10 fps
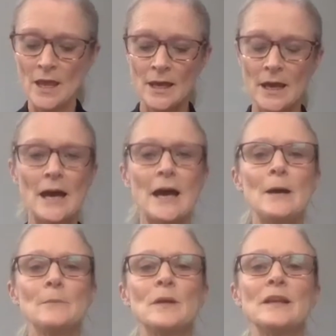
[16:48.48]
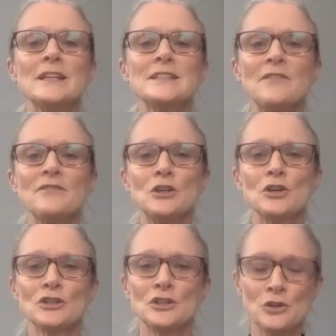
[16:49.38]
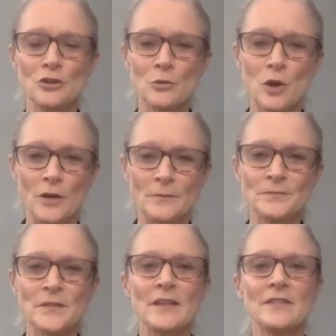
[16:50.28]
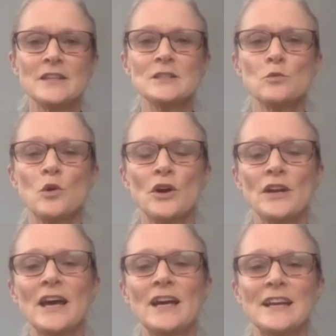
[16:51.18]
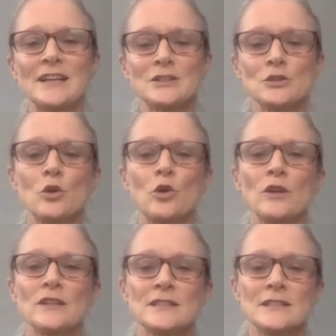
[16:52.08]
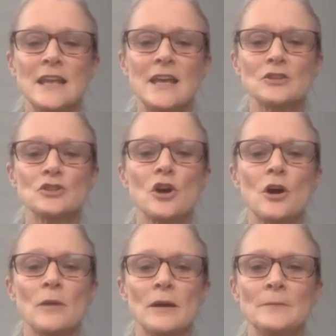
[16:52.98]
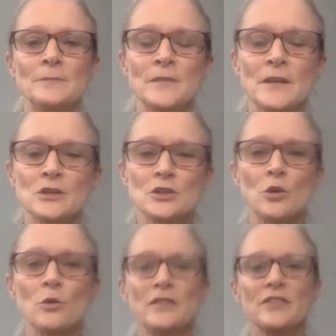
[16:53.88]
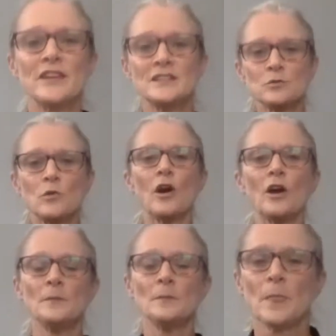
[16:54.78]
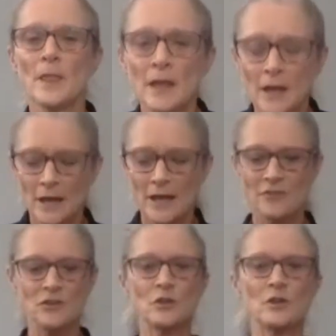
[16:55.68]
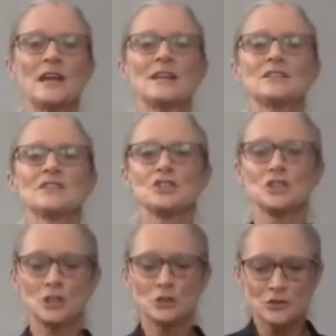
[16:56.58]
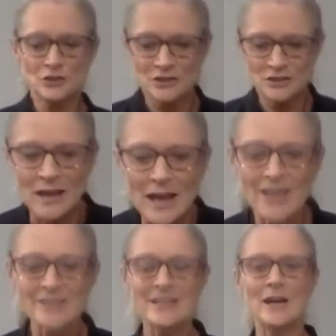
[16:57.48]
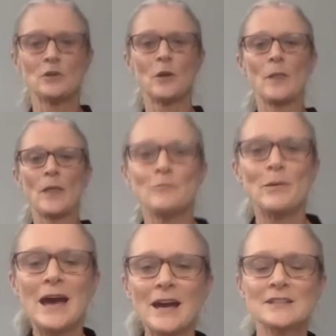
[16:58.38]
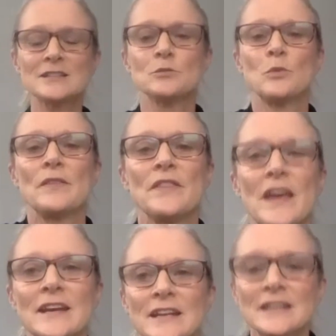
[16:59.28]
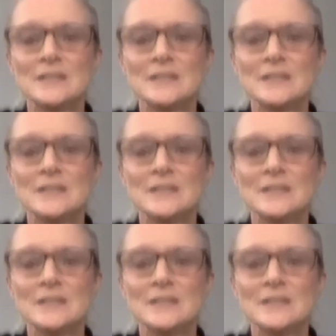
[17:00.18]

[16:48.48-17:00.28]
Um, let's have a look at another one. This one I like to call the snake charmer. So with this one, if you can ask the children to lie down on their backs with their knees